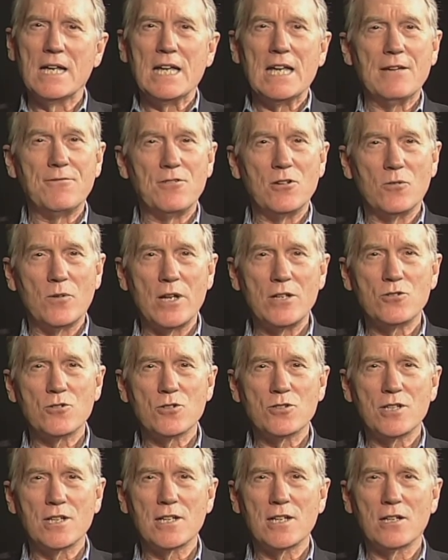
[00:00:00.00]
If you're
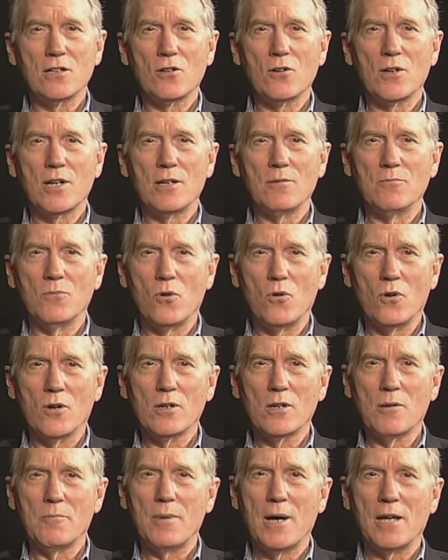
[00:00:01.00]
interested in learning
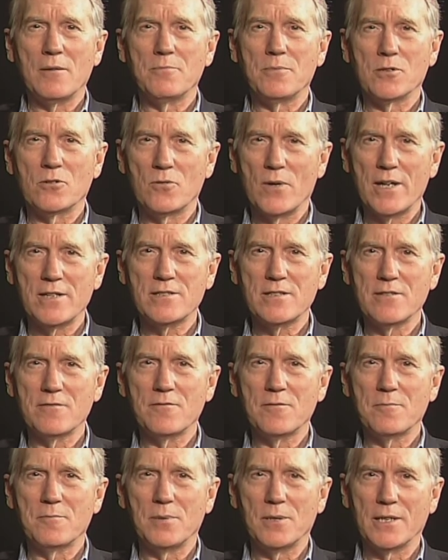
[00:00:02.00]
more about
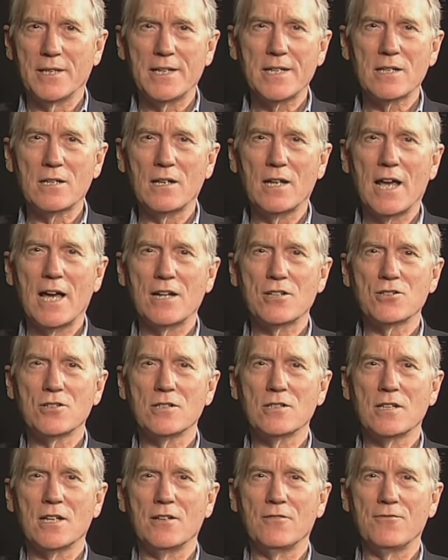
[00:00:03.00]
progressive political
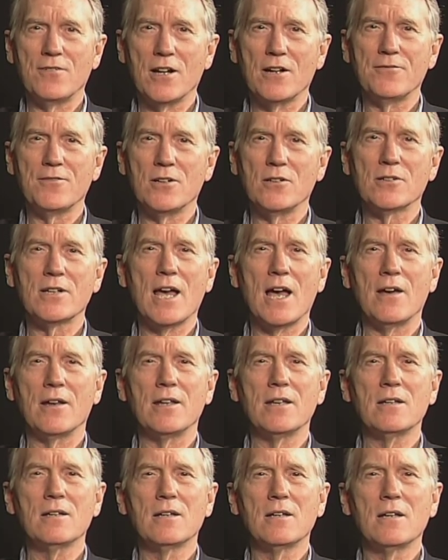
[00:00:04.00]
action in Fairfield
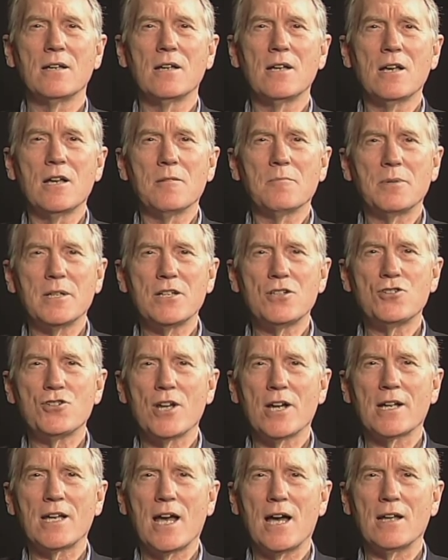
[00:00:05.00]
County, please
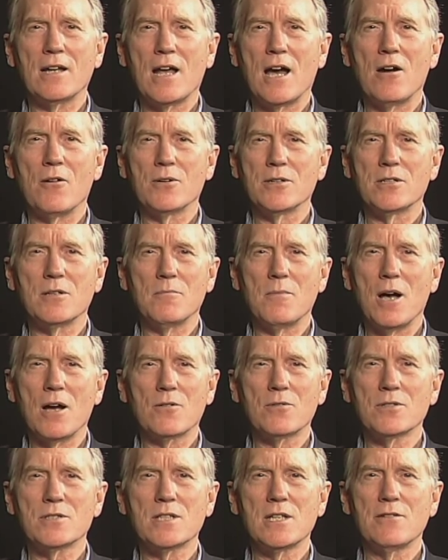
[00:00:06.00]
check out our
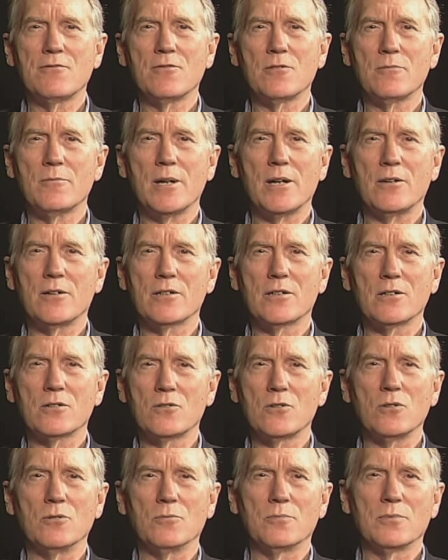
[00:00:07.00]
Democracy for America
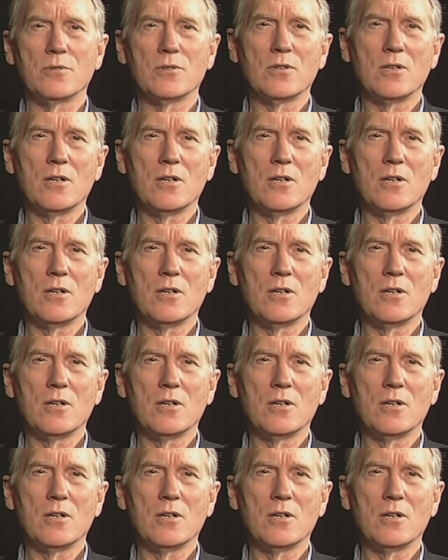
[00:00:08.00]
group.